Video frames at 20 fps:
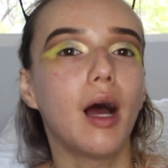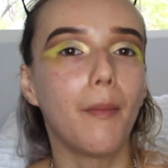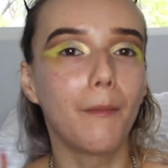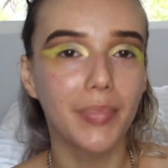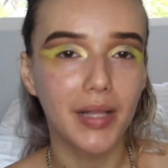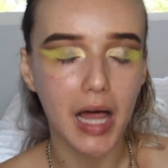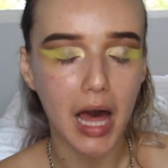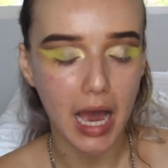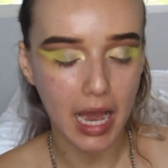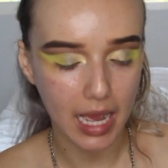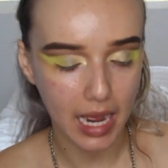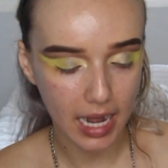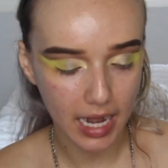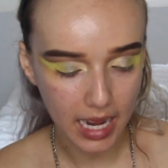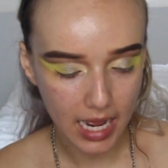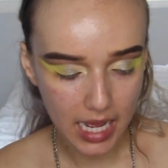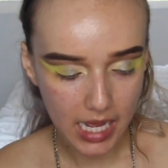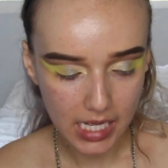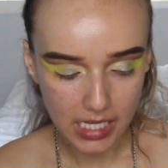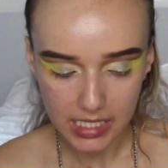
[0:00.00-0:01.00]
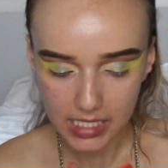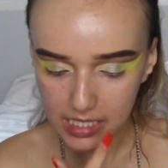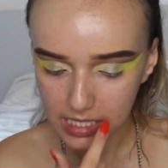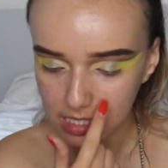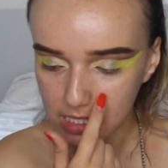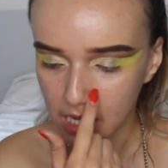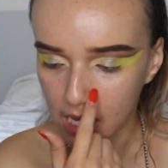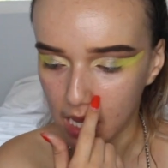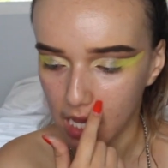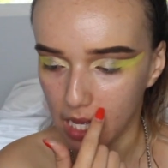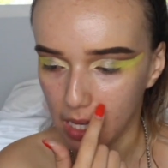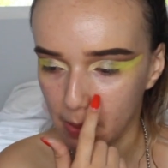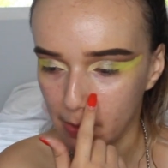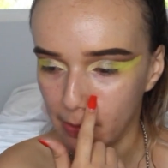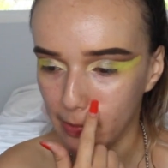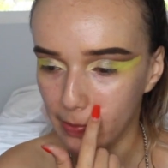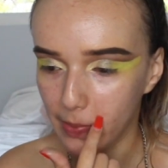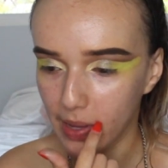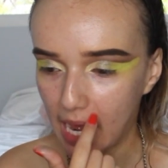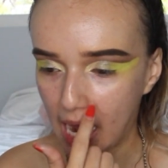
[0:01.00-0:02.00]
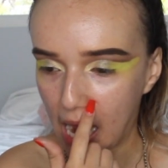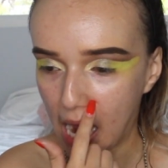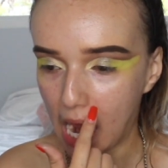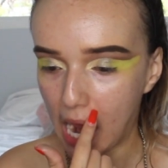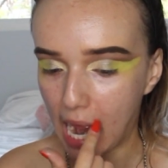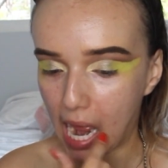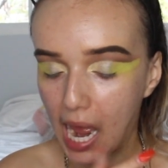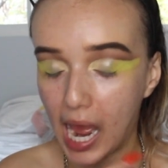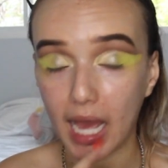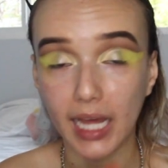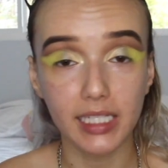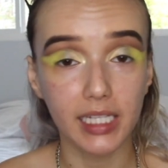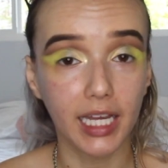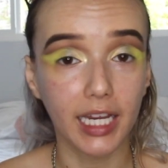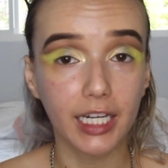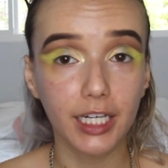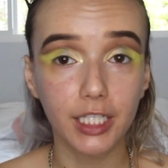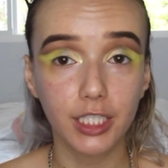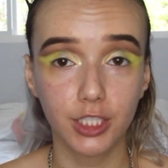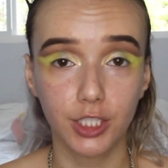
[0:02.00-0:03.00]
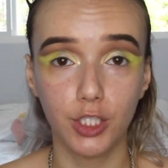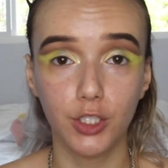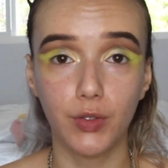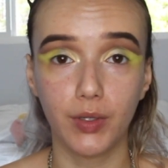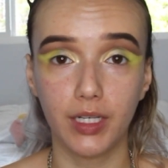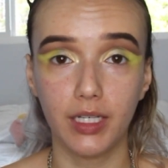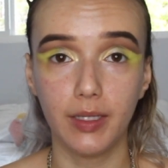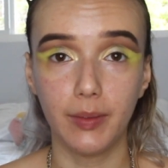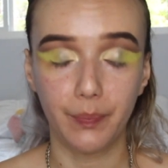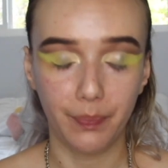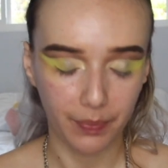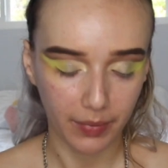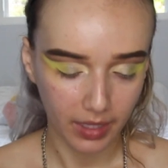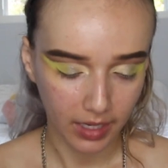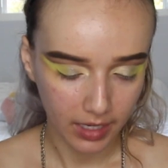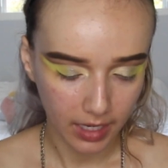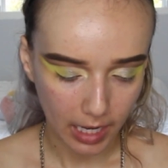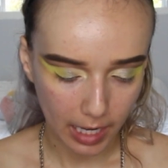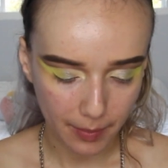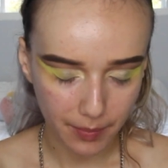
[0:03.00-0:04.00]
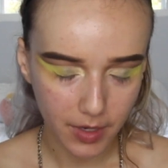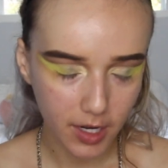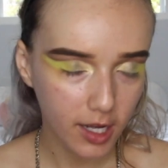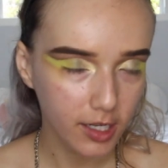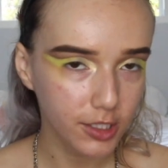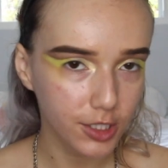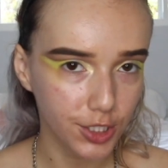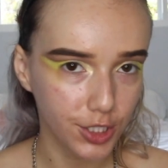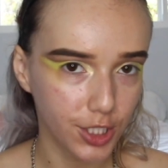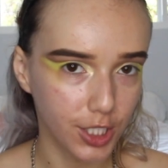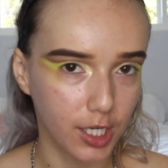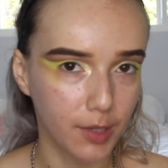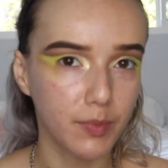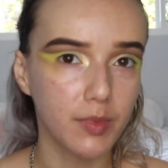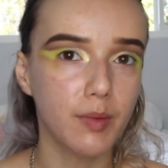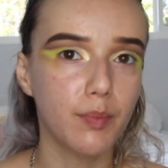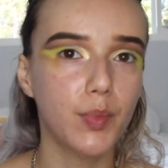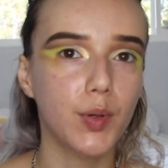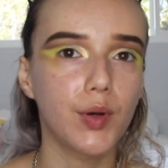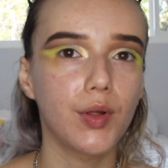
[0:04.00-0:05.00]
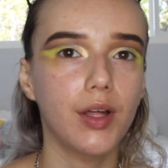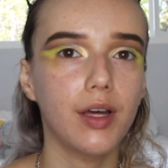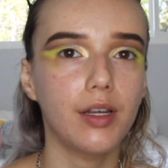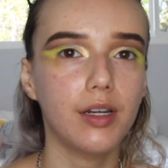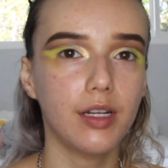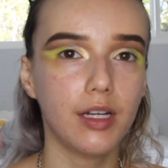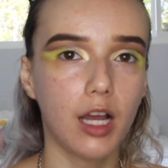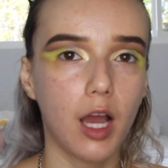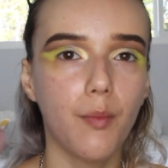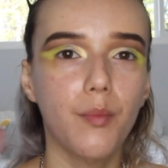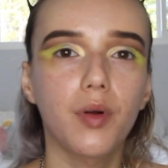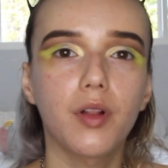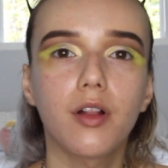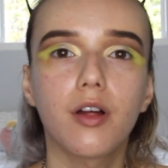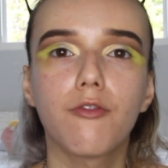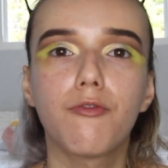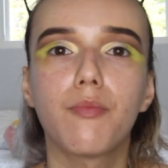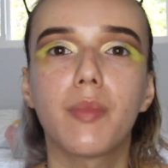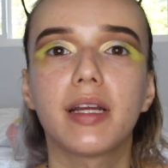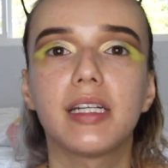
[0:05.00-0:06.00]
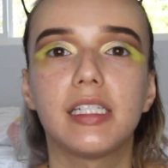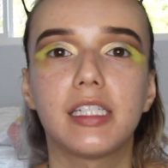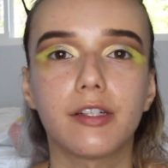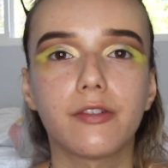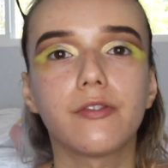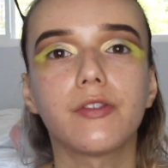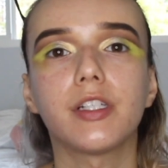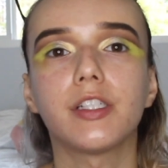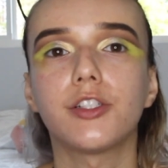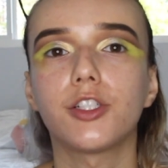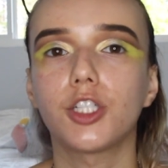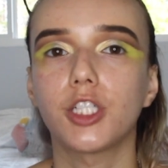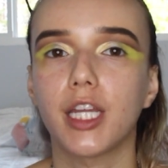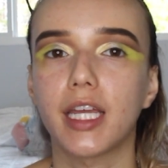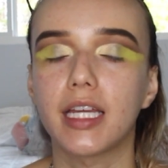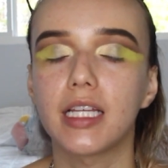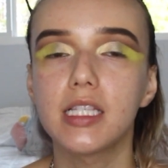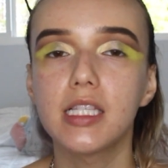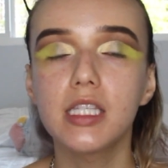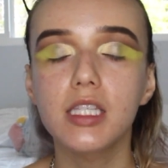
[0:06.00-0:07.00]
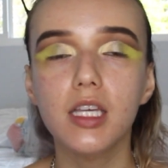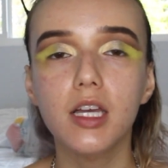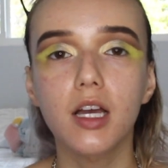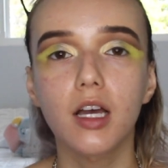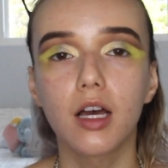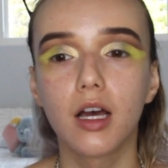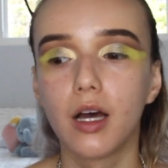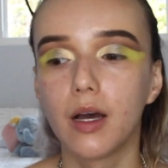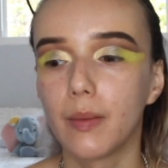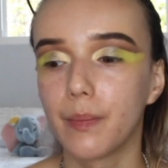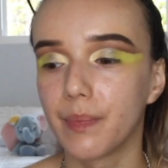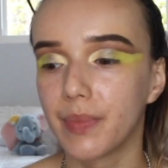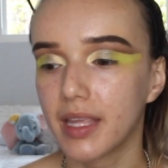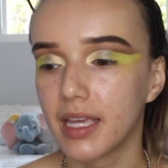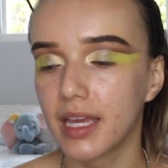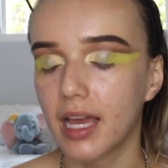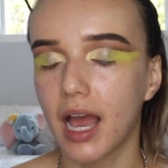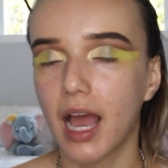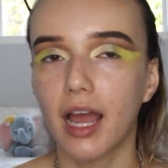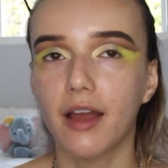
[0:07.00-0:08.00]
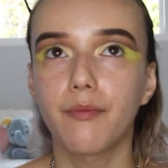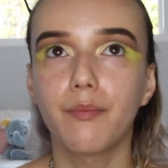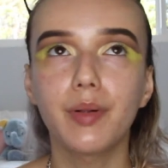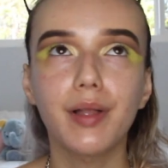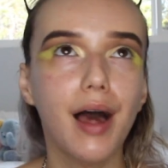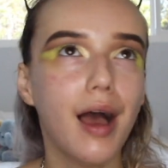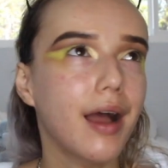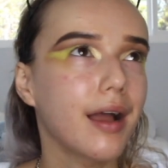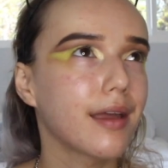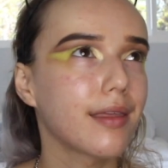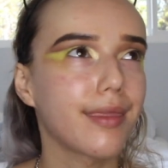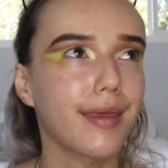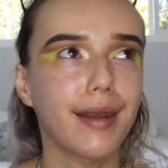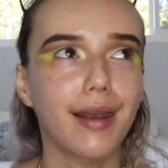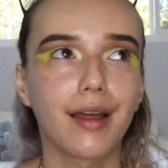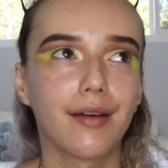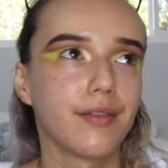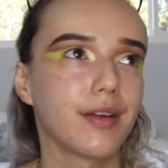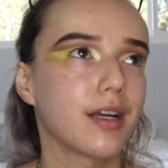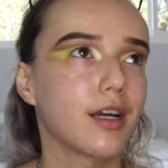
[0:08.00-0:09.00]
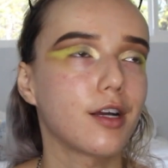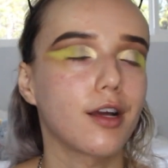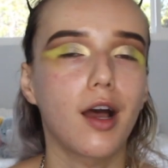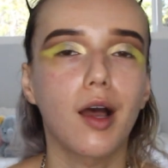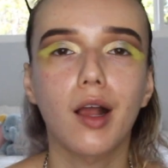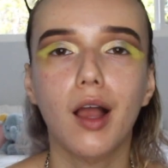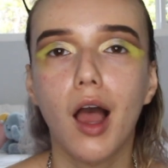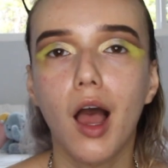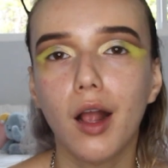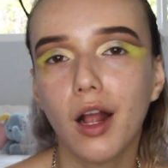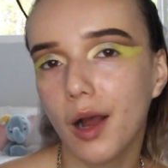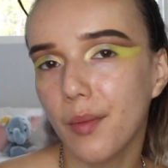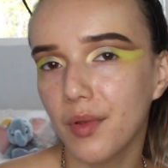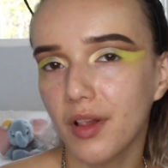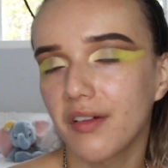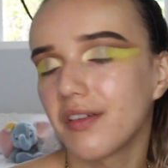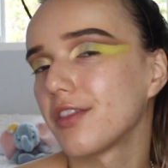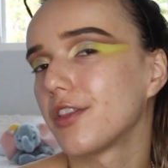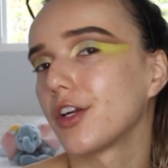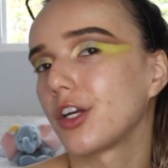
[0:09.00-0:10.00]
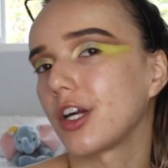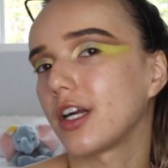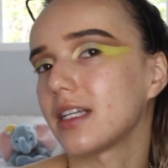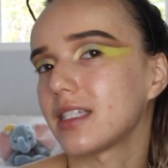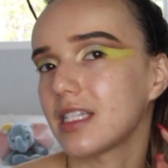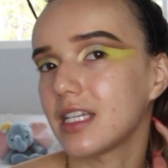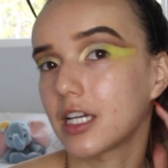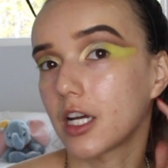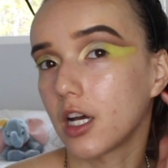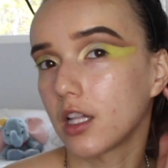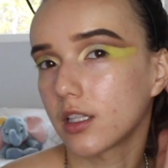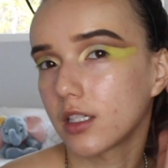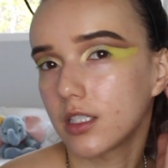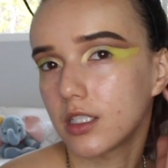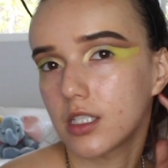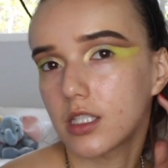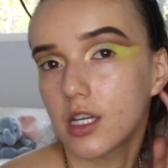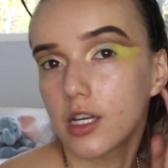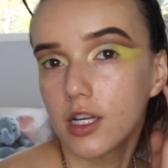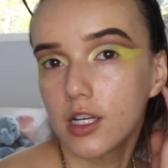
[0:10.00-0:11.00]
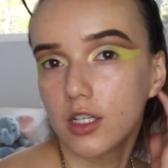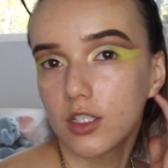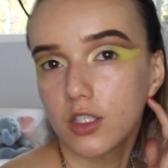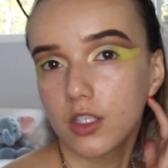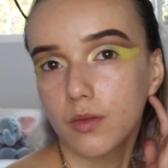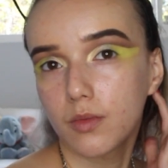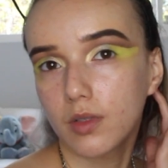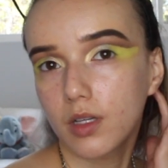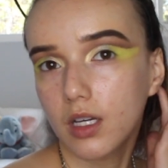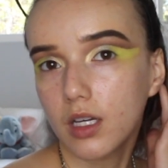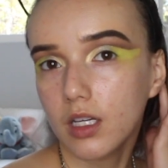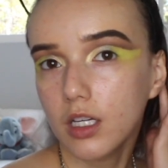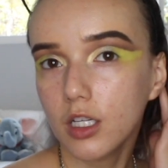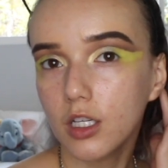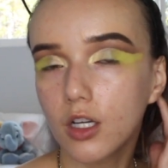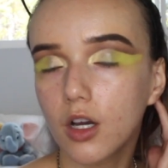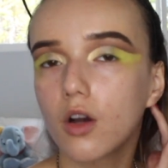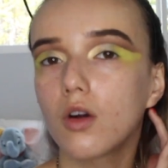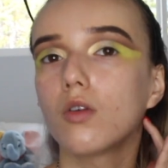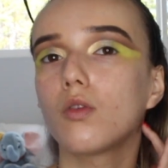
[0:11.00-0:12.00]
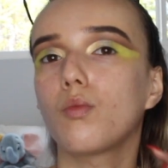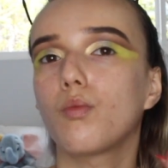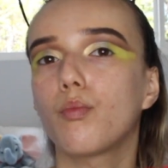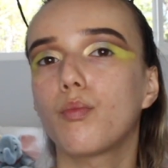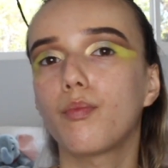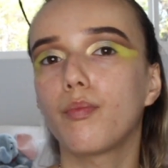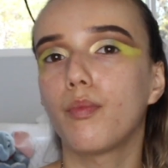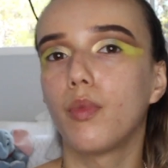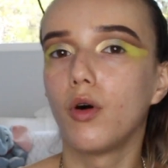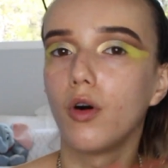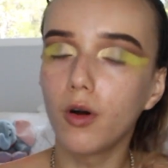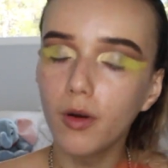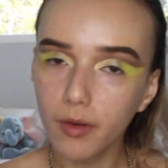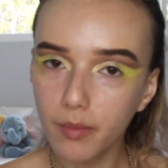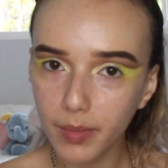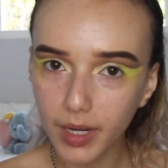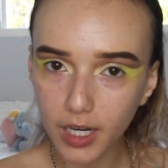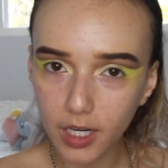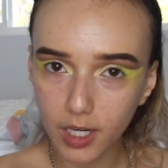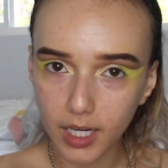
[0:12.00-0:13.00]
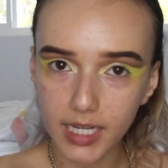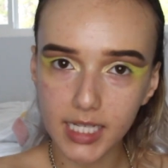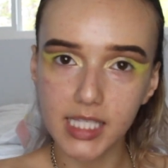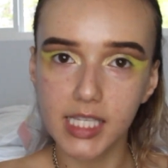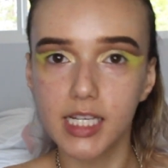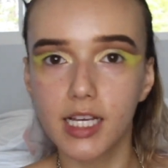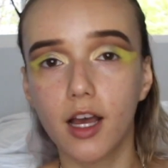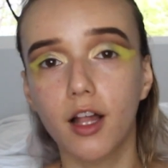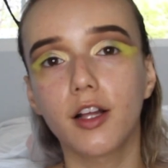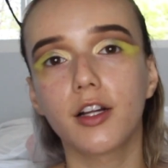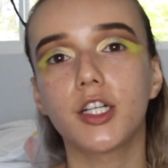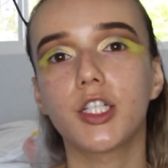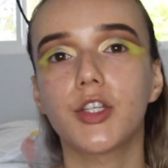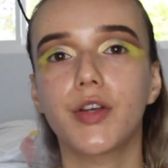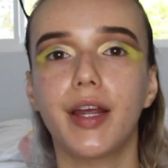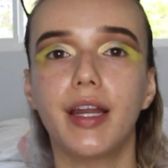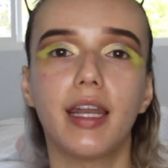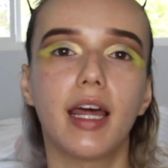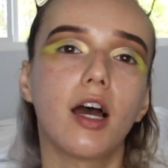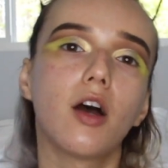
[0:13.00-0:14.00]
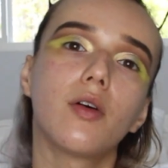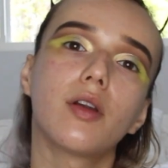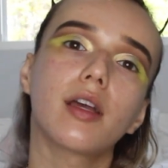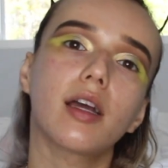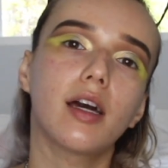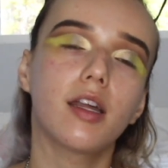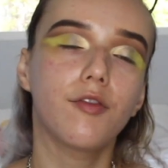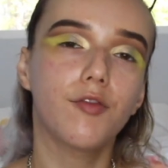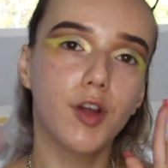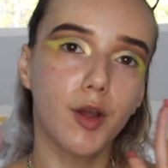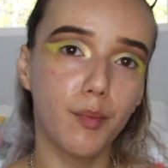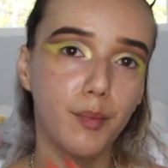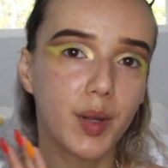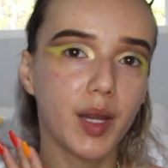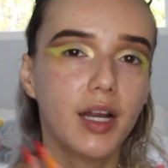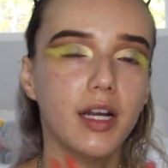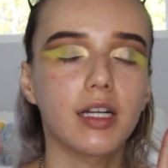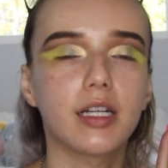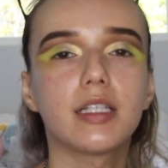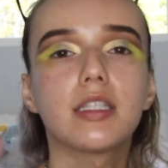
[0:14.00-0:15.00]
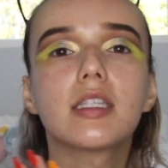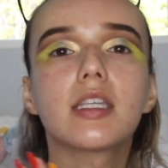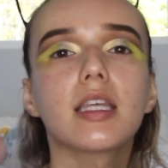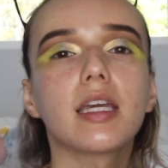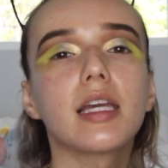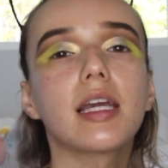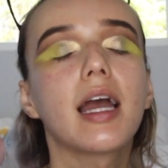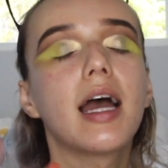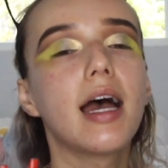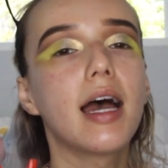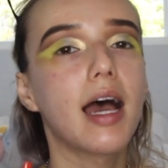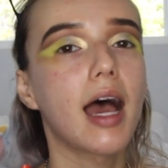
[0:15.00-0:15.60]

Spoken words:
apply some eyeliner to it. I'm not sure, I'm gonna pull out a couple of my different shades. I have black, and then I have like a couple other crazy colors. So I'm gonna go pull my crazy colors right now and kind of compare as to like